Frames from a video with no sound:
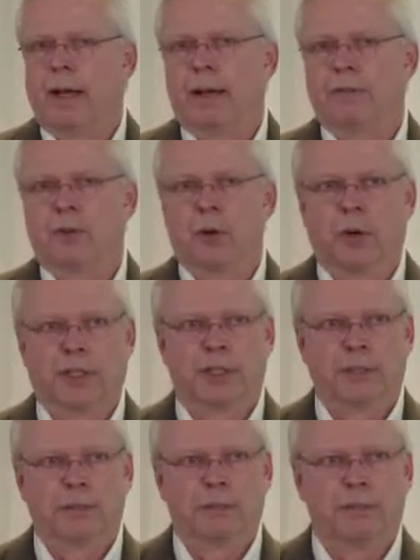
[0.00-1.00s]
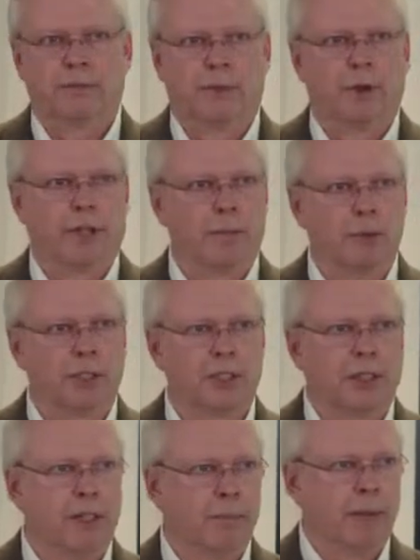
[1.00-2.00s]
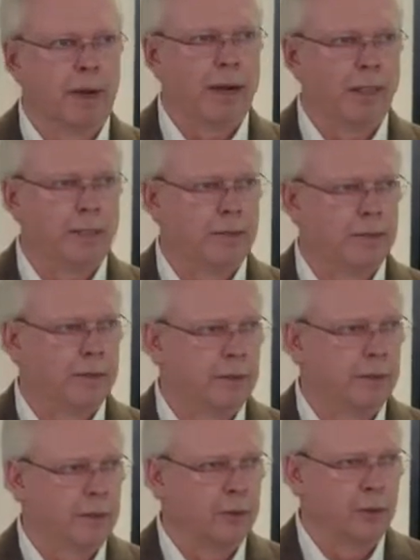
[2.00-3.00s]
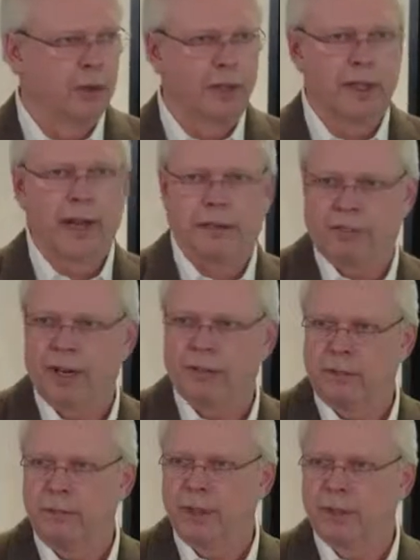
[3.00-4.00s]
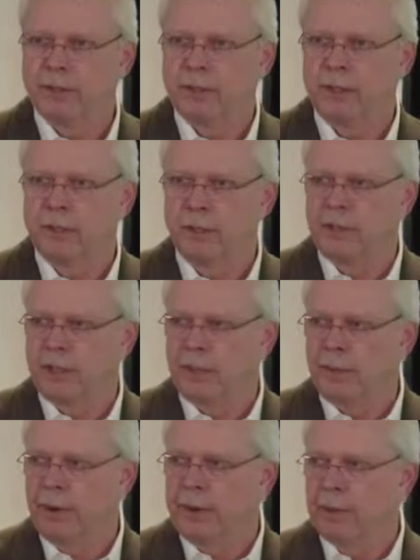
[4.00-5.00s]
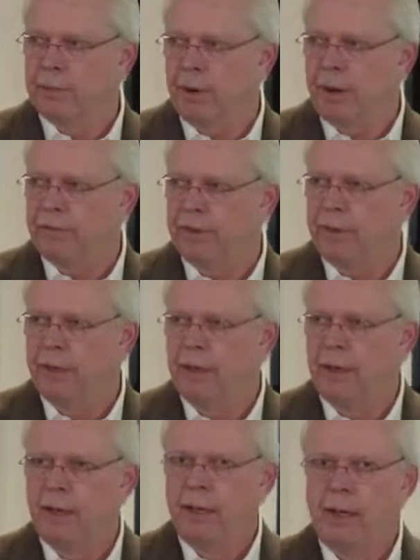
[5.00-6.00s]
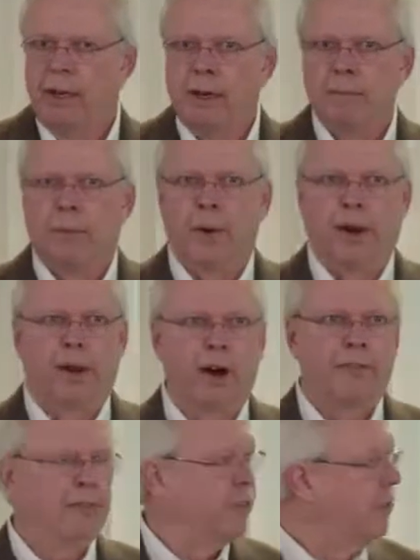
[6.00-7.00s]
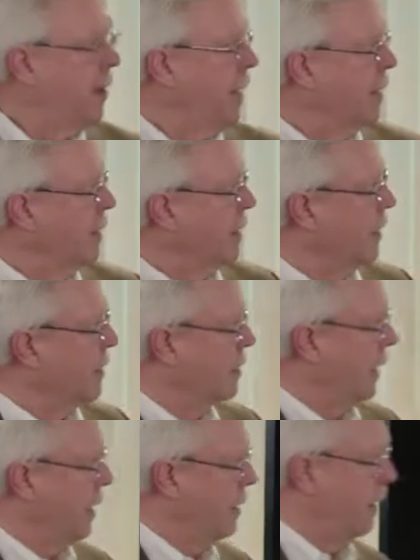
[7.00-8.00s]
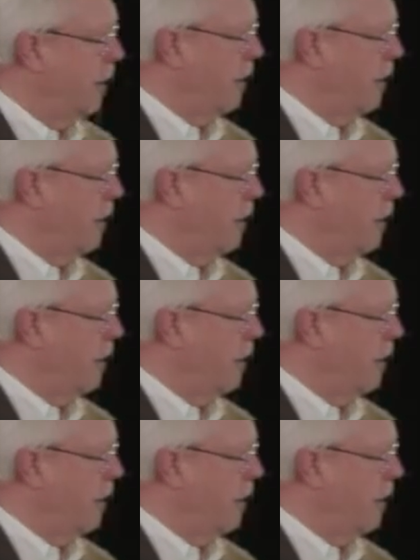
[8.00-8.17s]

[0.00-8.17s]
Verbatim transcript: And of course, for a commercial enterprise, you really have got to be concerned with generating a profit. But what I often find is that